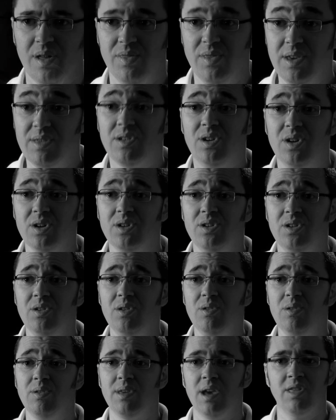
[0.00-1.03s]
This good
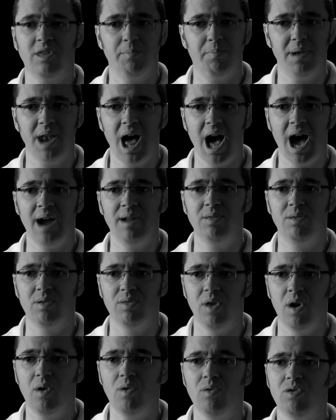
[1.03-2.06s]
news is applied to
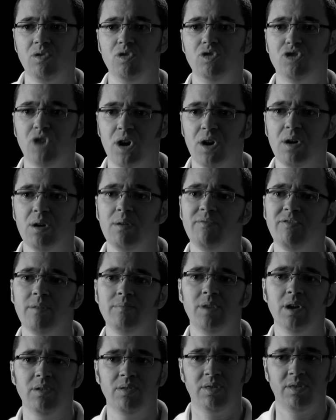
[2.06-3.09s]
those who turn
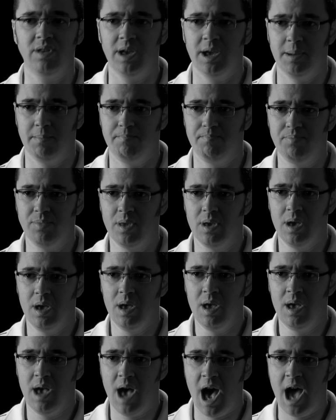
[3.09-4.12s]
from their sin
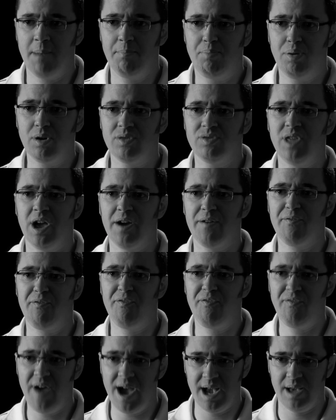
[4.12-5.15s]
and put their
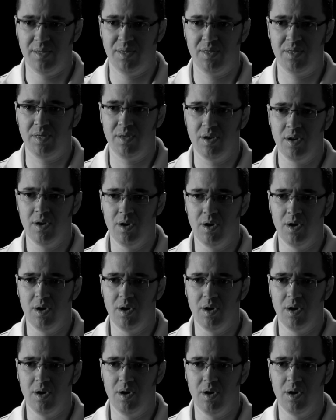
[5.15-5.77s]
faith